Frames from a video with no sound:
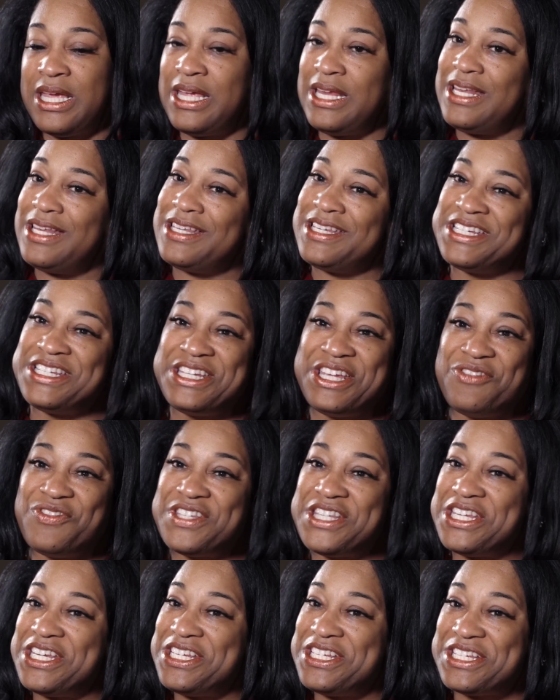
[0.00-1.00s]
He didn't give
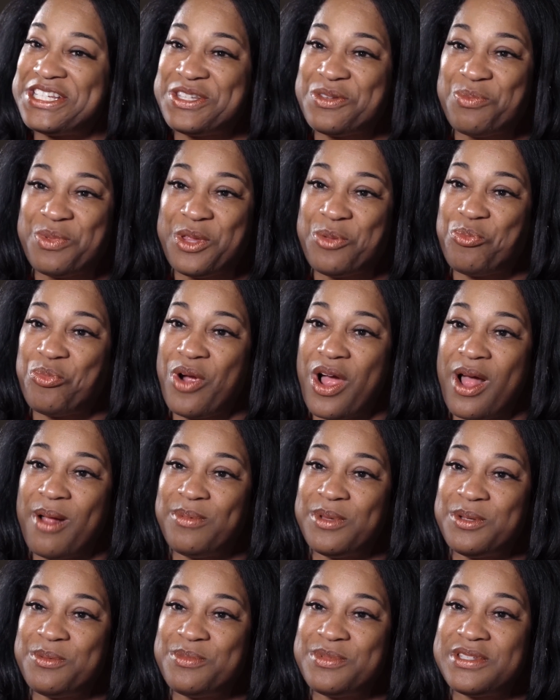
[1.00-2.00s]
us any discipline
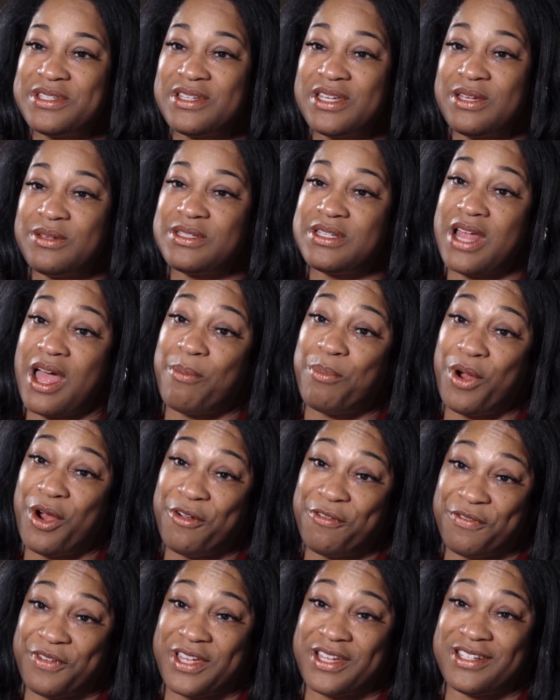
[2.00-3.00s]
problems. He's not
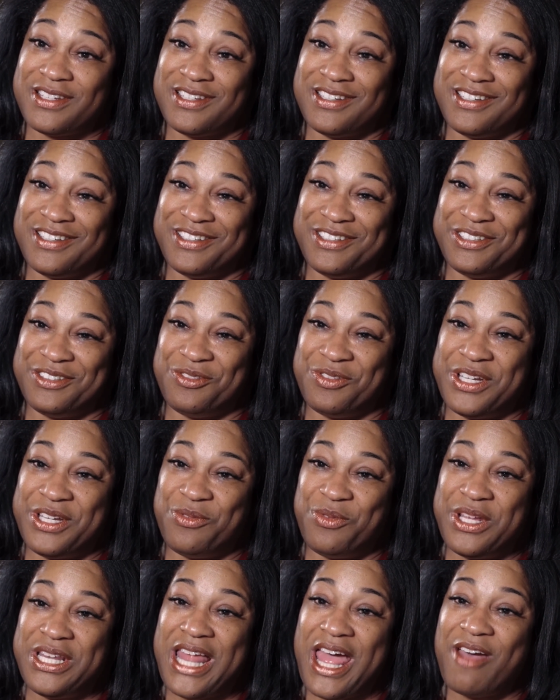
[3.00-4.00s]
perfect.
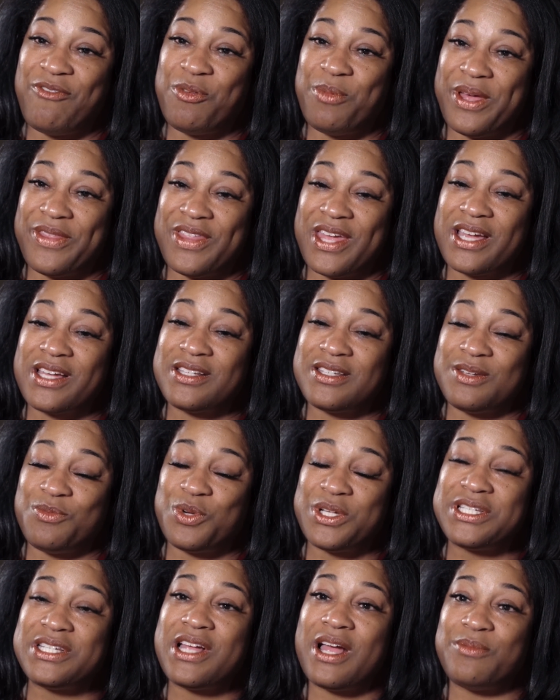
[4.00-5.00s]
We laugh about that because he
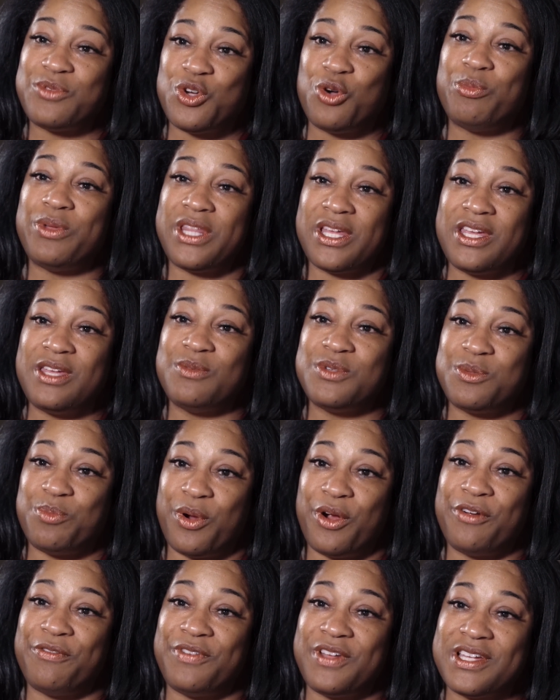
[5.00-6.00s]
one time told me that he was
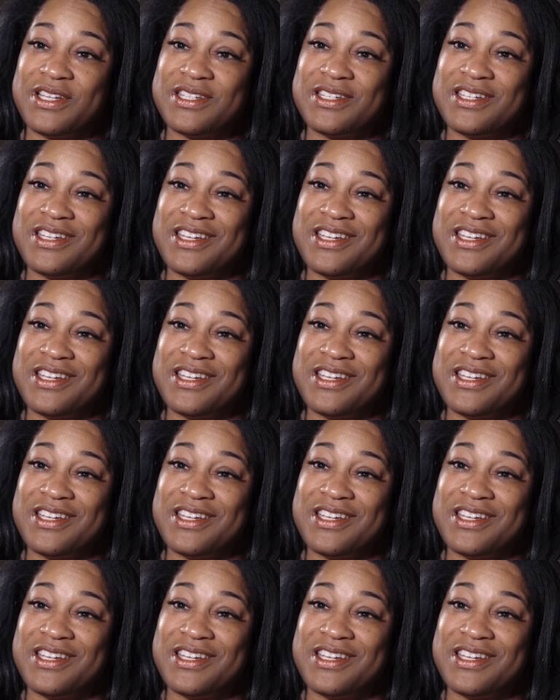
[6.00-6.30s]
perfect.